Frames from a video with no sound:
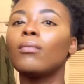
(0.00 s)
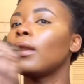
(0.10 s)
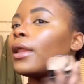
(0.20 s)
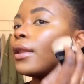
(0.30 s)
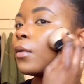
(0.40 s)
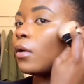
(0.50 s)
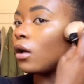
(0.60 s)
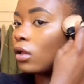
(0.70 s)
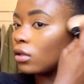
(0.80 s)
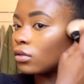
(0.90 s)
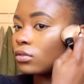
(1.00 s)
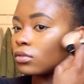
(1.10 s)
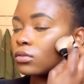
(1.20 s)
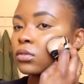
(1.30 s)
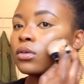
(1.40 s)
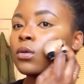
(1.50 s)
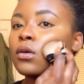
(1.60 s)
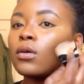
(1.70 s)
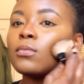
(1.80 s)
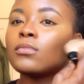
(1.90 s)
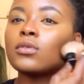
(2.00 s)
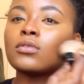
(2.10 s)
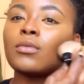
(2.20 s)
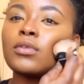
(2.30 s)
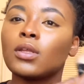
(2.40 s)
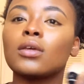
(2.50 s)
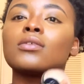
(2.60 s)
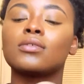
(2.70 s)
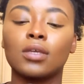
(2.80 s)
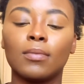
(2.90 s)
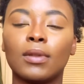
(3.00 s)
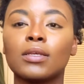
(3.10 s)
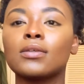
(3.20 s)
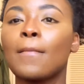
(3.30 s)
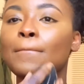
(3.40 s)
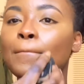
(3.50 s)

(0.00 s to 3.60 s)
blend it well. Make sure everything is seamless.